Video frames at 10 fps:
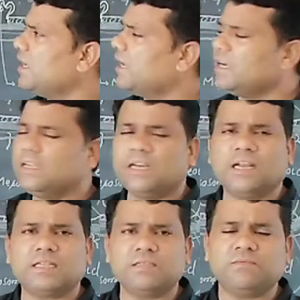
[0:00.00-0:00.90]
and he
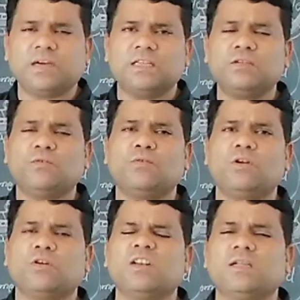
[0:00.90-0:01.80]
classified the whole
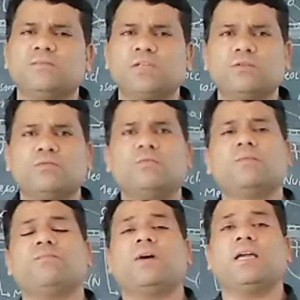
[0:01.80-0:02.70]
organisms into
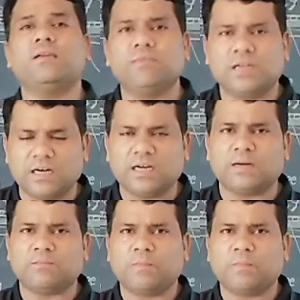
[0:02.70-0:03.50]
a five kingdom.